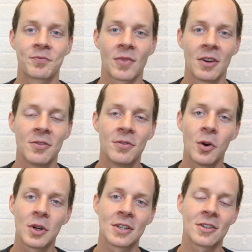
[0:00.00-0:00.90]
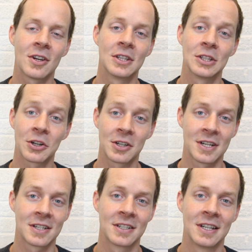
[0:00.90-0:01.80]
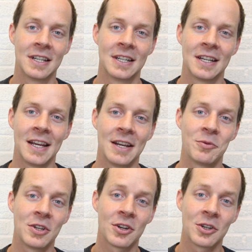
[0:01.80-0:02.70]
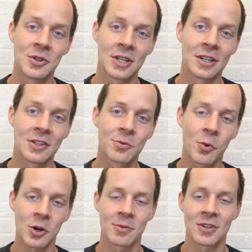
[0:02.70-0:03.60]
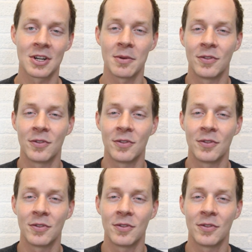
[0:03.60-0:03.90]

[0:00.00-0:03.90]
focused on learning, and we are using good sportsmanship.